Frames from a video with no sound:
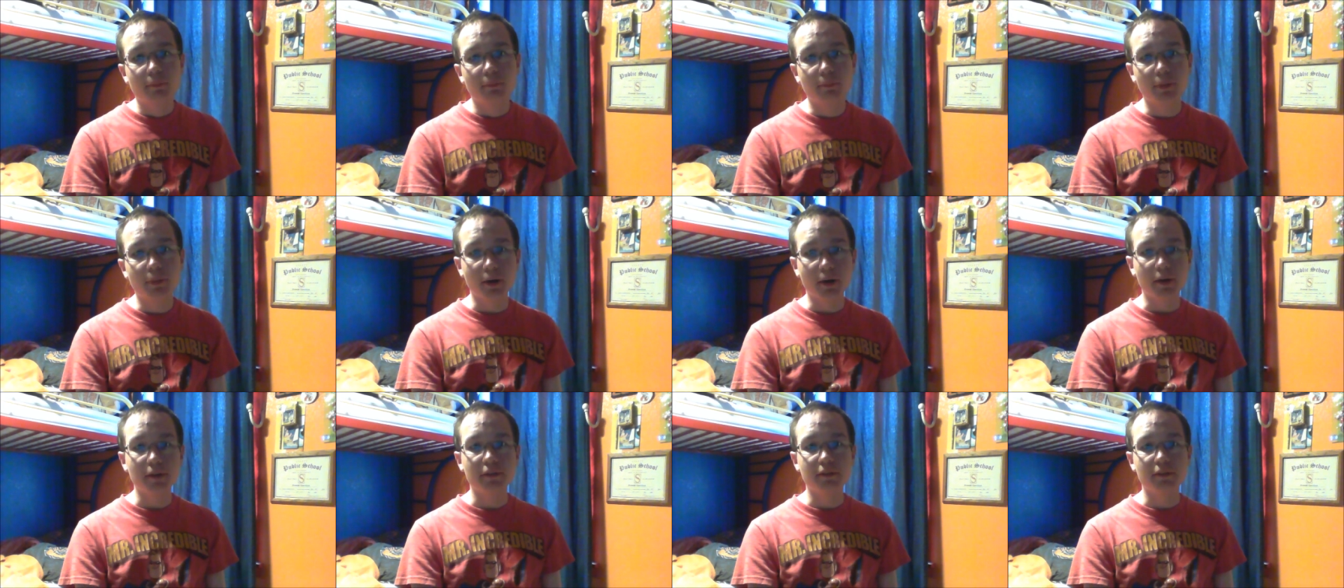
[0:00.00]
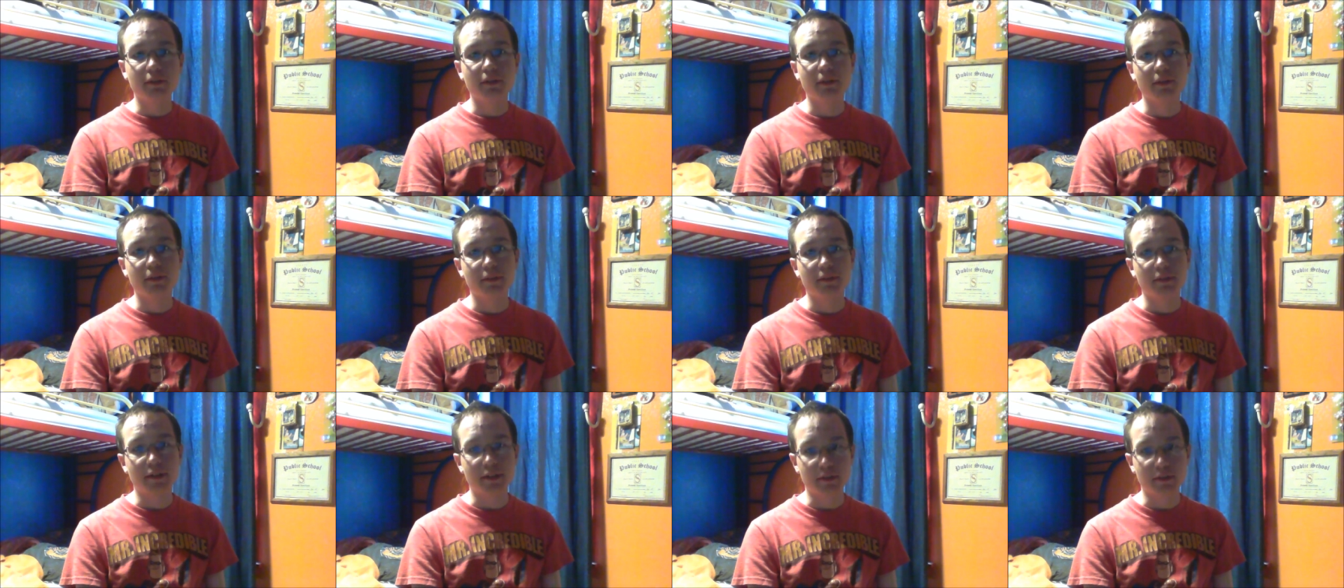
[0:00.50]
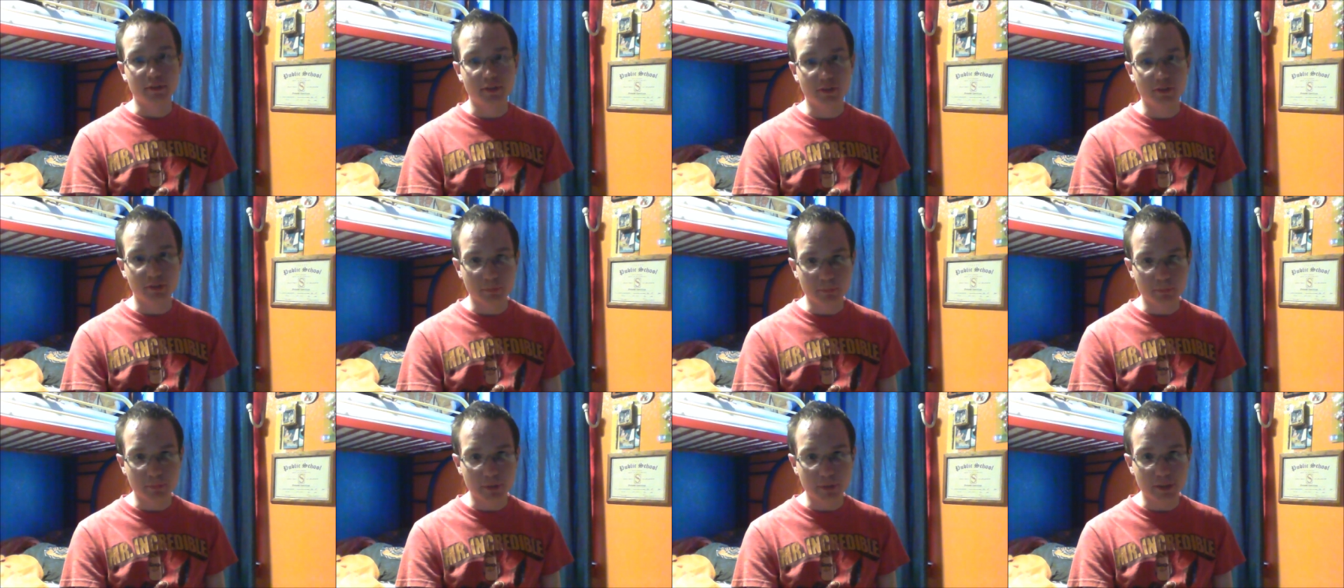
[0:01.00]
But, that
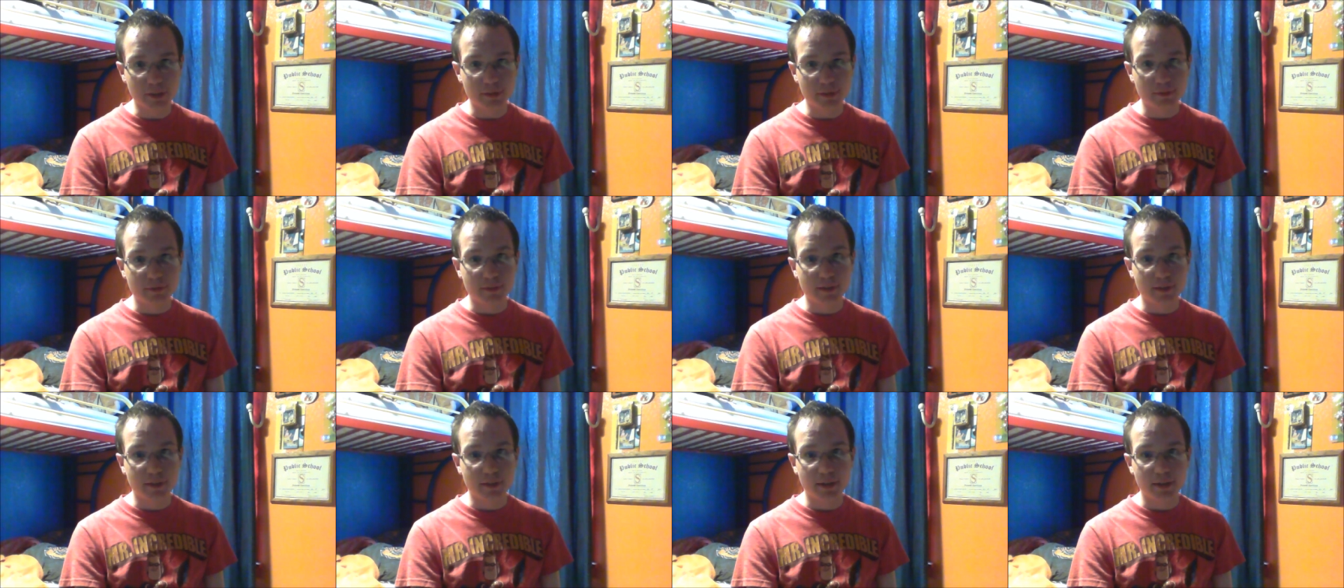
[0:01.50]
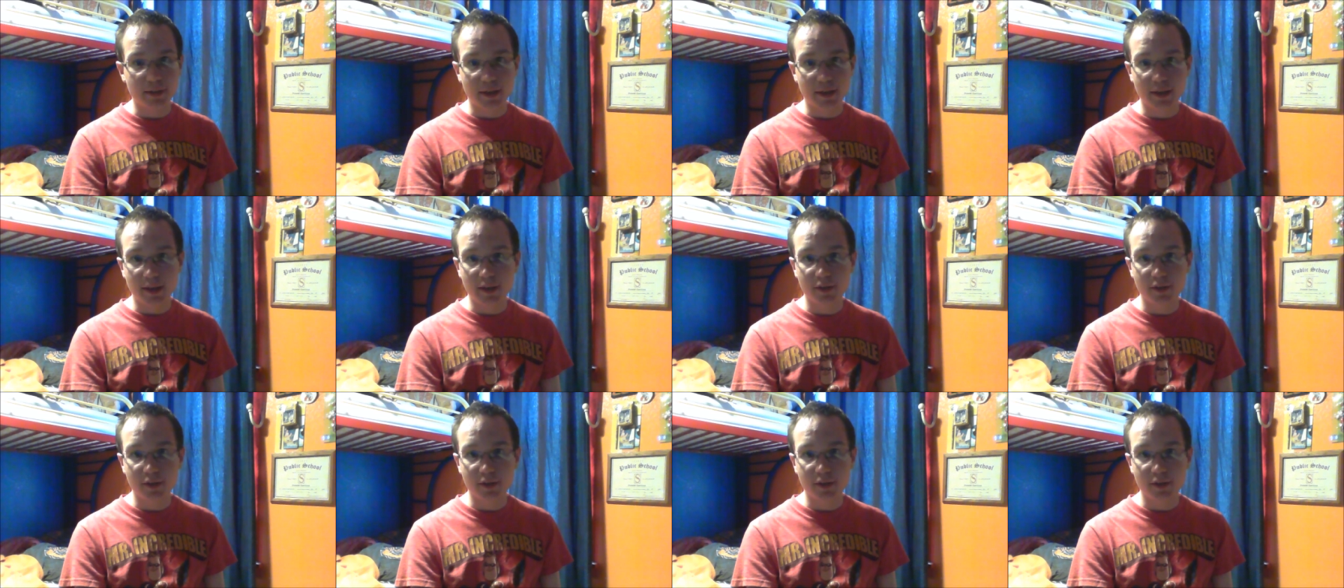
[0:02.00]
doesn't mean that